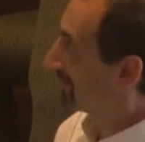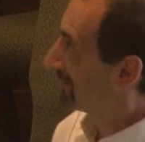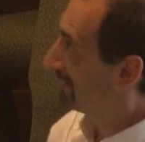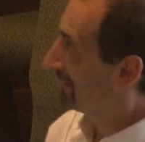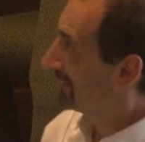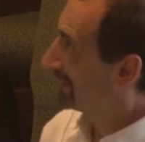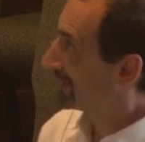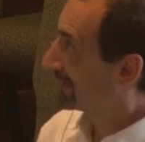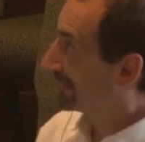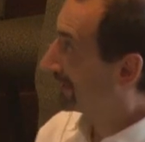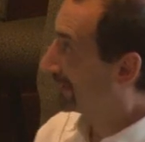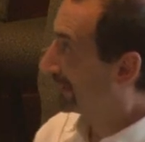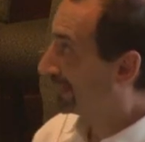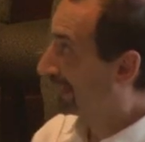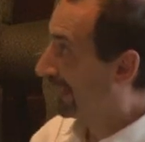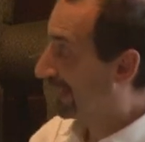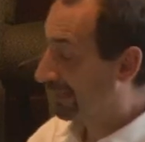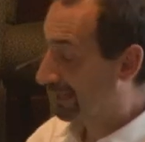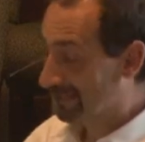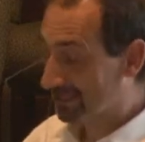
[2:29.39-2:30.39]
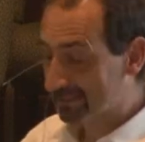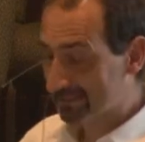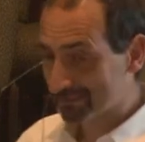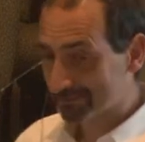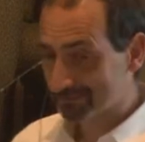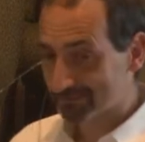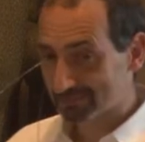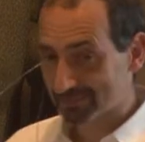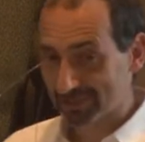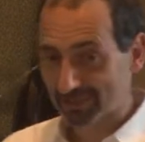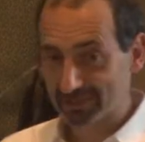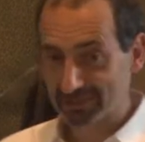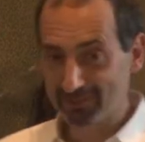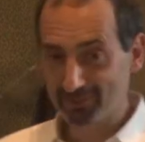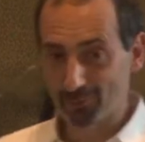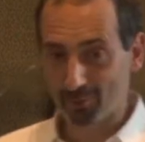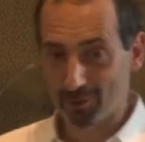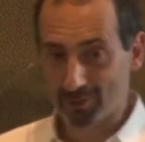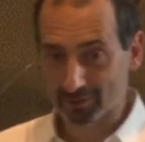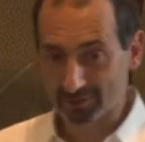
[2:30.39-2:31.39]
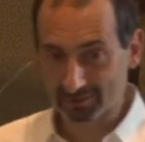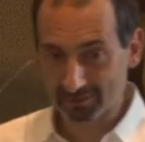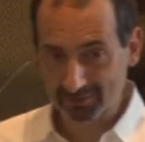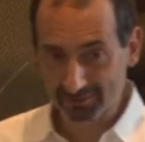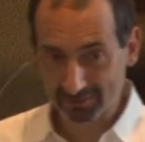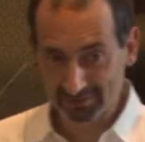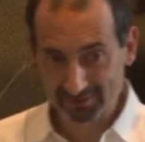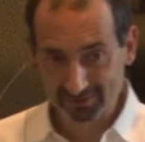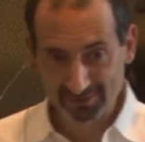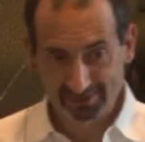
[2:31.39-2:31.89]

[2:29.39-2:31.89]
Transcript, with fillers: We need clean air, clean water.